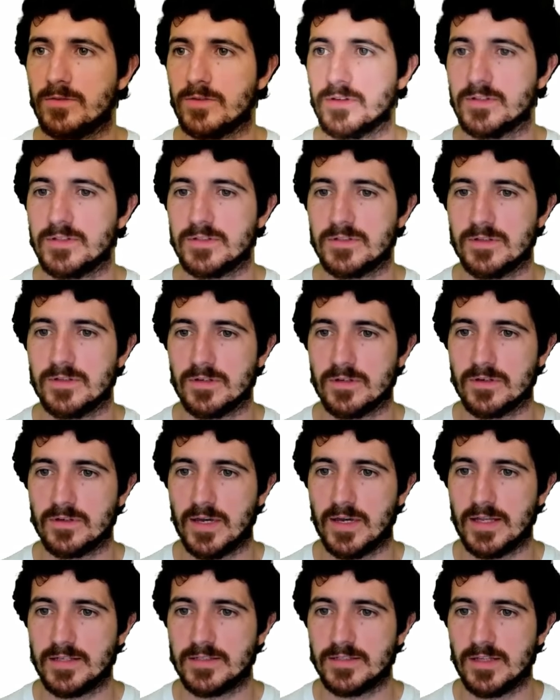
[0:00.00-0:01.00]
So this is the
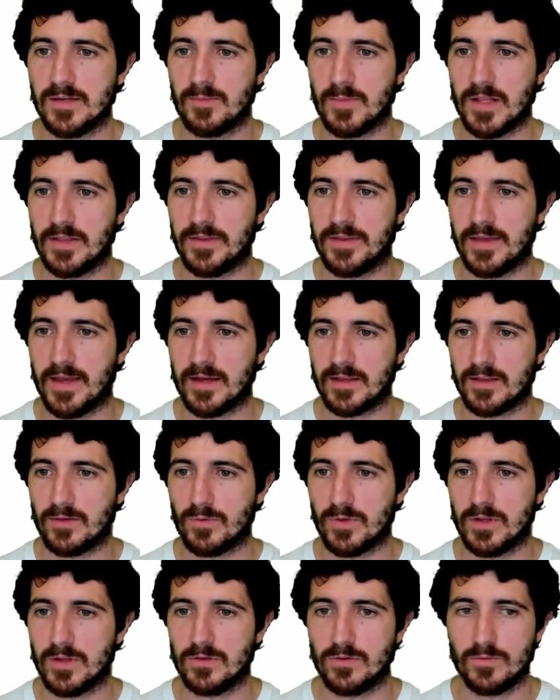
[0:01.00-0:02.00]
HTML tag that
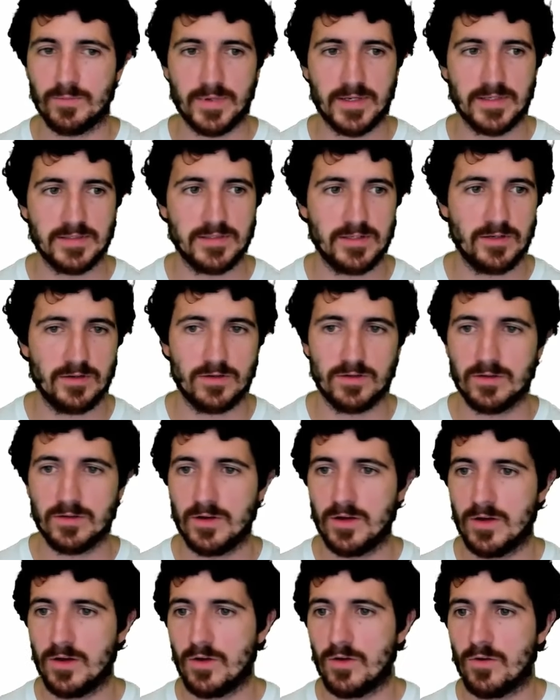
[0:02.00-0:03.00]
we need to paste
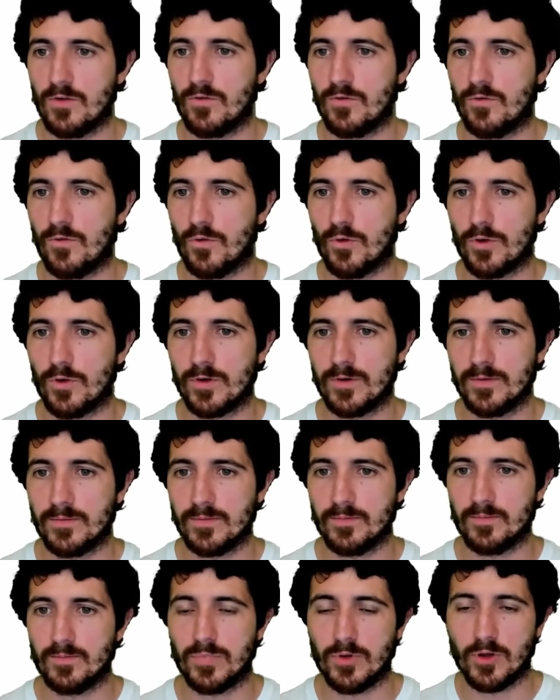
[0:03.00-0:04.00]
here for
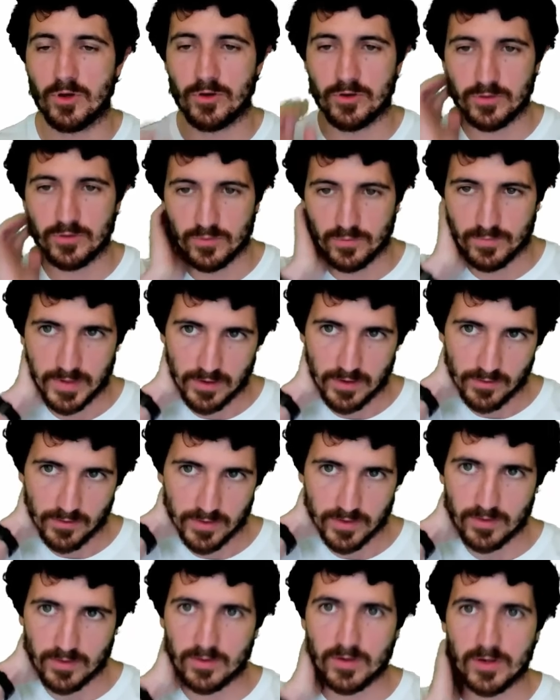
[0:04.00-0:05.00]
Blotter to be
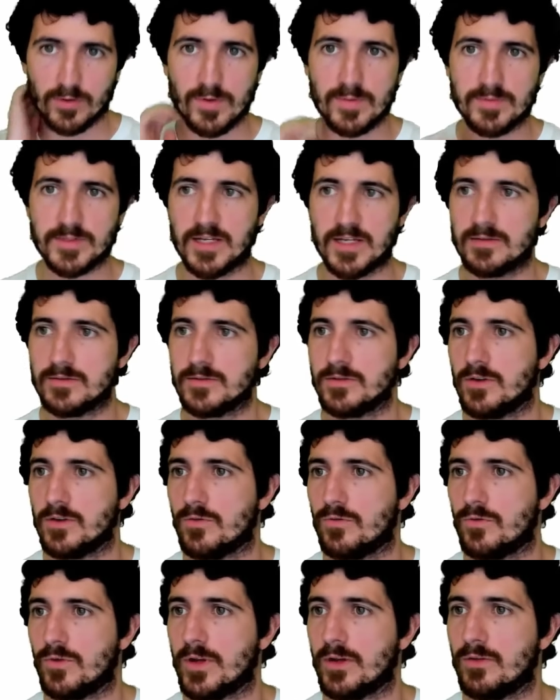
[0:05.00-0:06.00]
loaded on our website. So
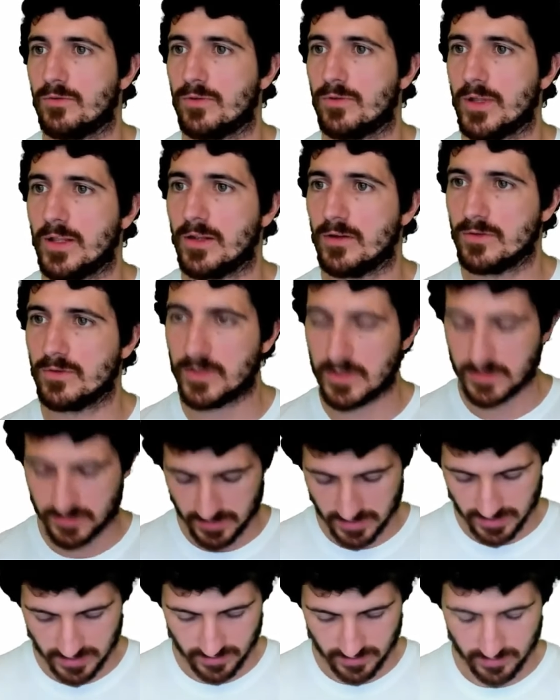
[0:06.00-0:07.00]
if we reload this
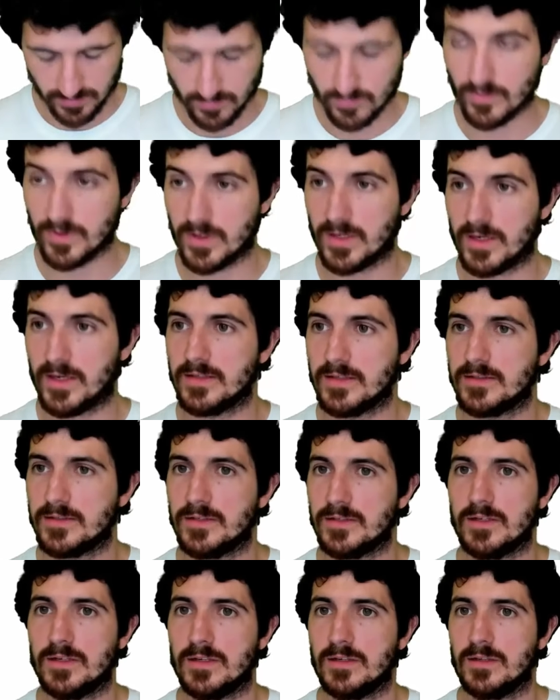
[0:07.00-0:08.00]
thing, we can
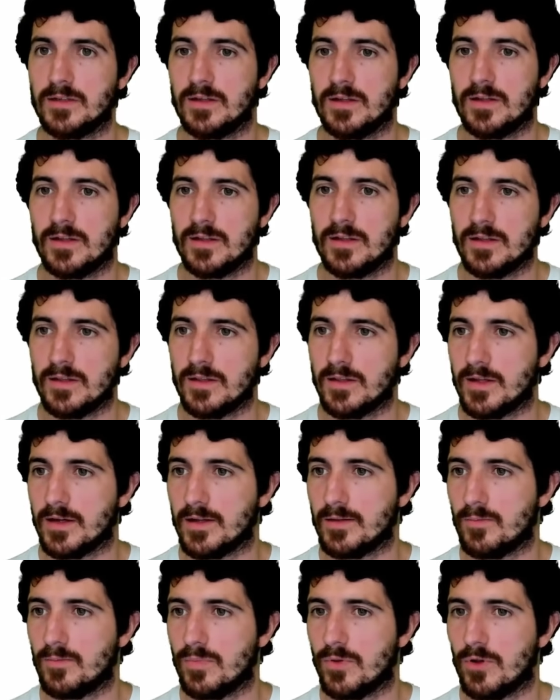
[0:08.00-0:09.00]
see
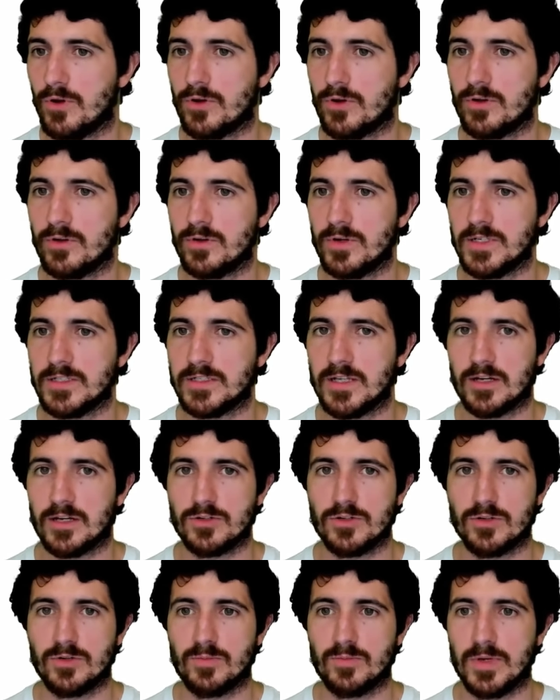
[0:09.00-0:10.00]
that Blotter is
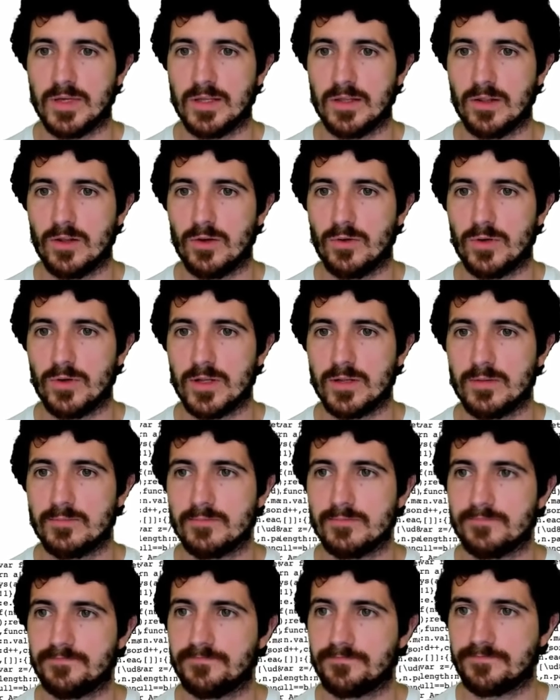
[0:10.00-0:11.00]
actually being loaded
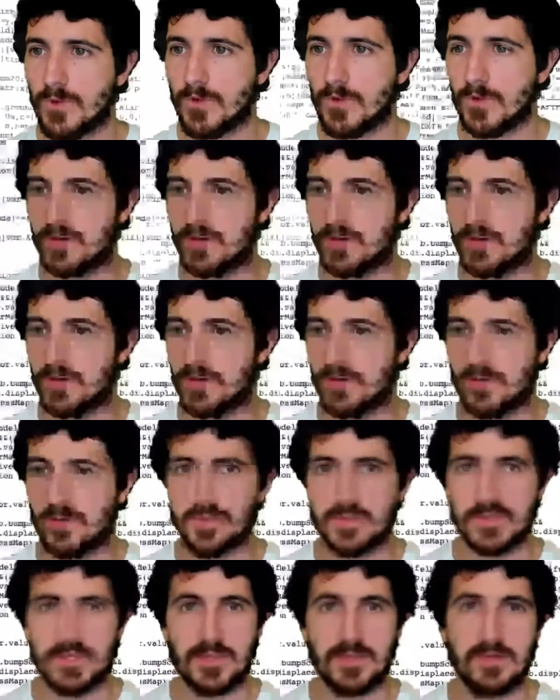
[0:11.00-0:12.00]
on our
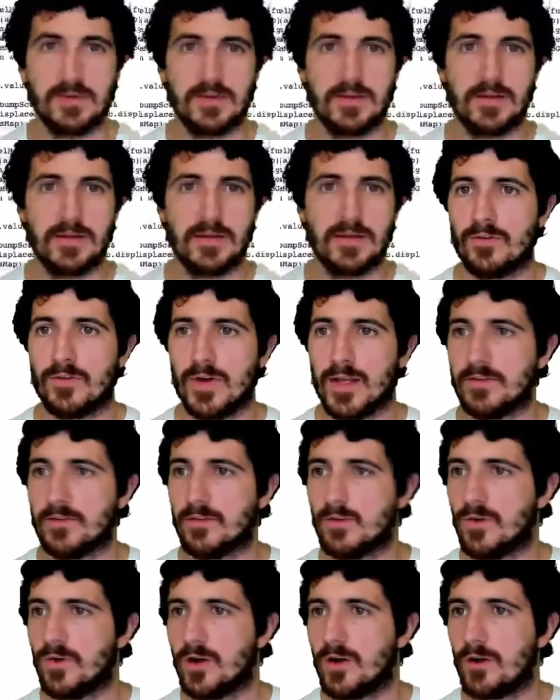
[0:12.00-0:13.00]
website. All right,
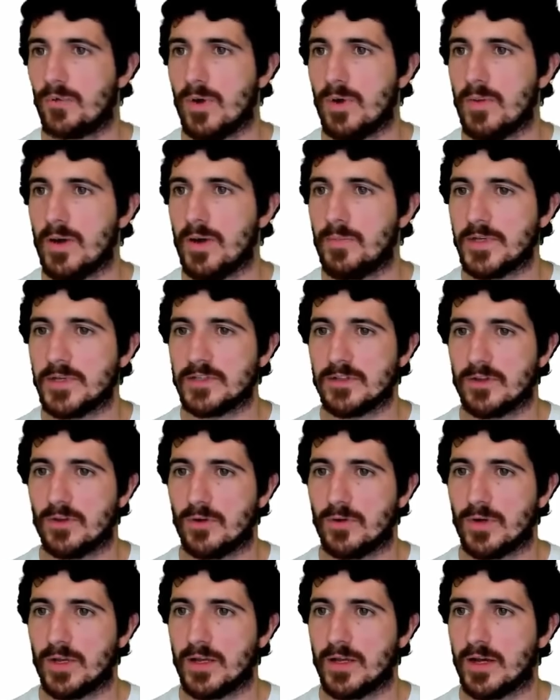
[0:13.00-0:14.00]
so our web app is
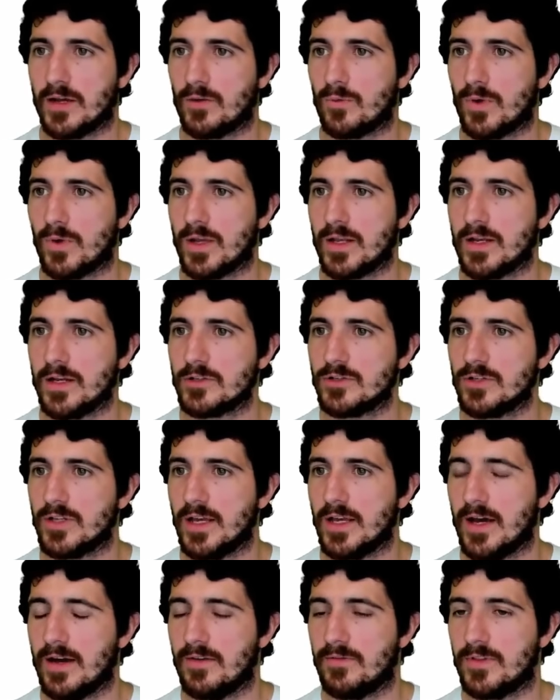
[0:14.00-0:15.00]
loading and we can
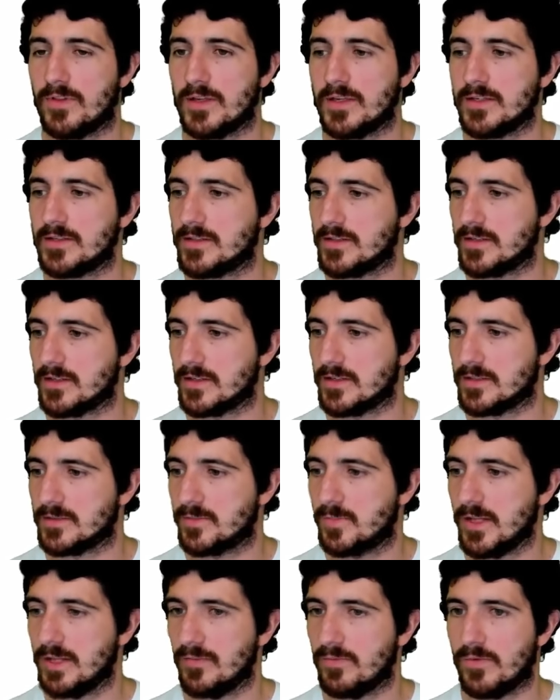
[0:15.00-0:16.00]
actually have this uh,
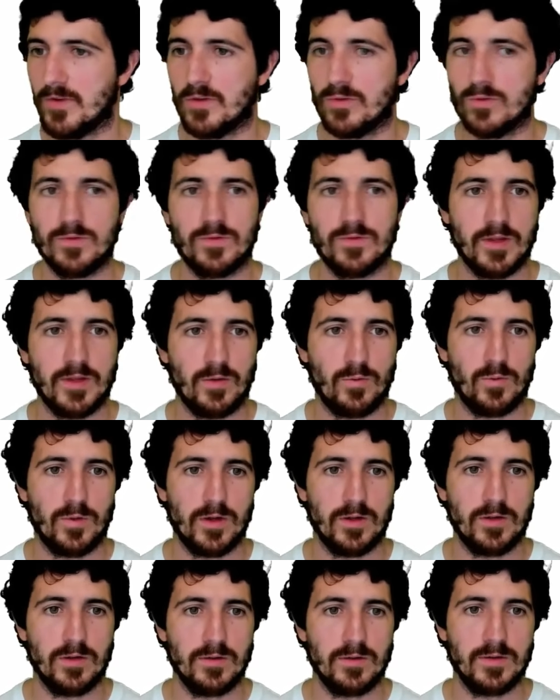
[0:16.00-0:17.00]
split view that
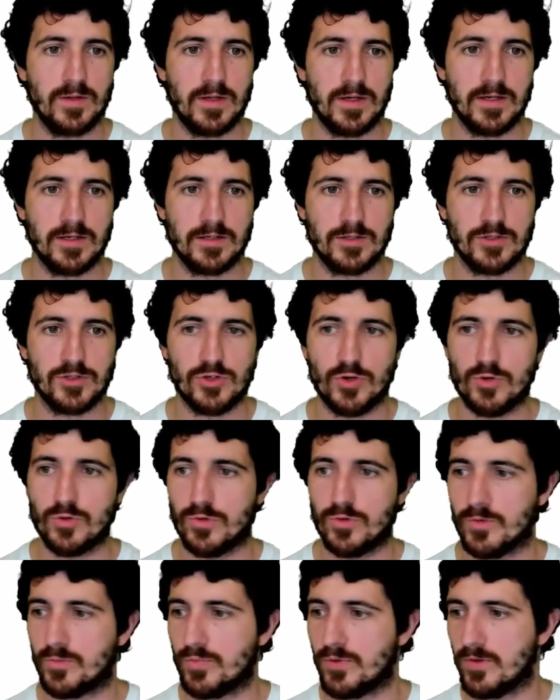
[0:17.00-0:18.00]
will uh,
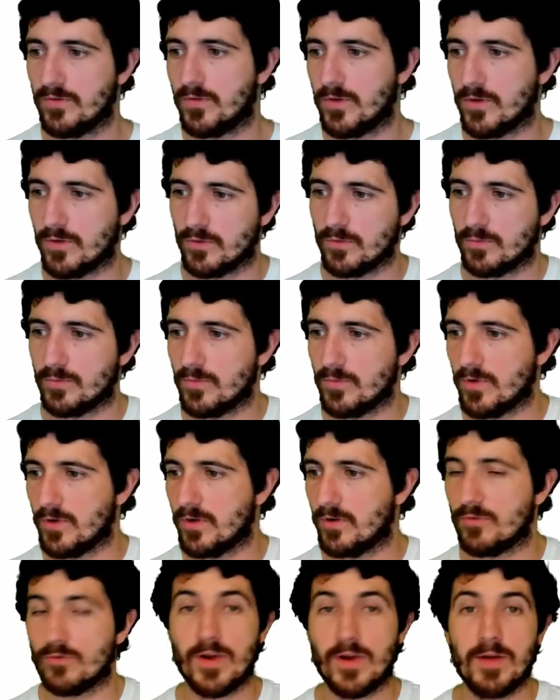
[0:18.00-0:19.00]
show the preview
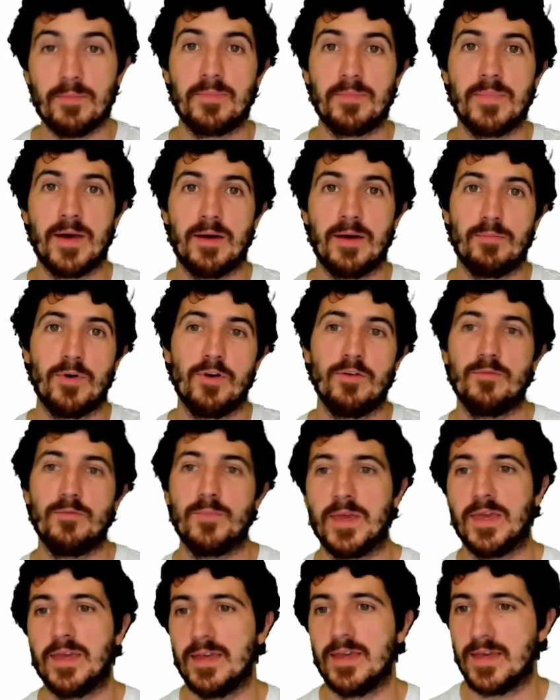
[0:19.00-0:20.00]
uh, right above
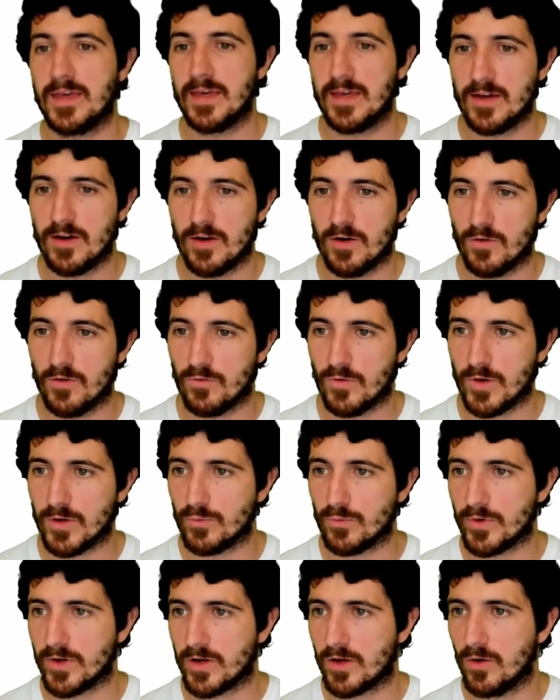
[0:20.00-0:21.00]
me of
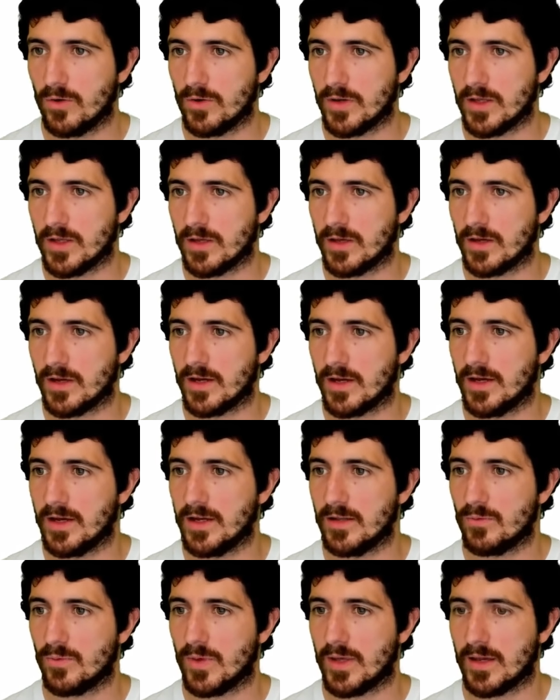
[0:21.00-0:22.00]
what we're coding
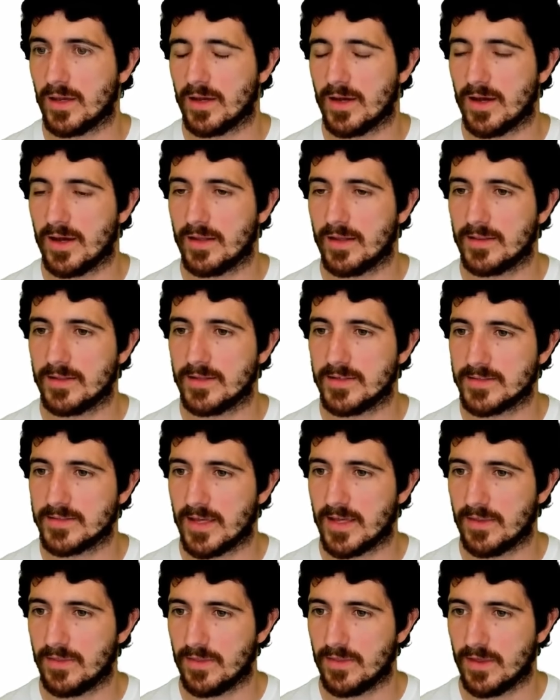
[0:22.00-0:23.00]
and we can hide this
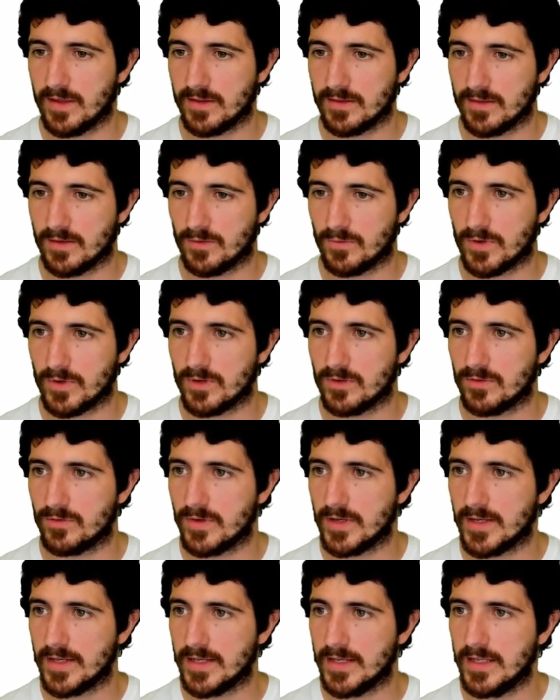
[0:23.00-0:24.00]
side thing that we don't
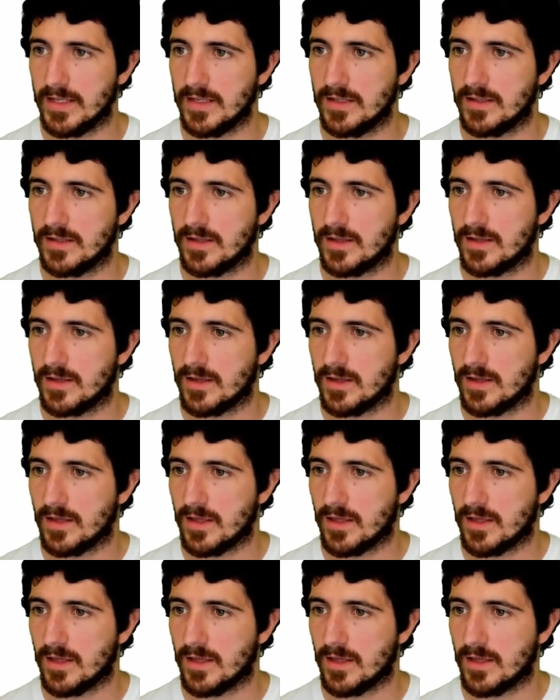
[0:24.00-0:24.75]
really need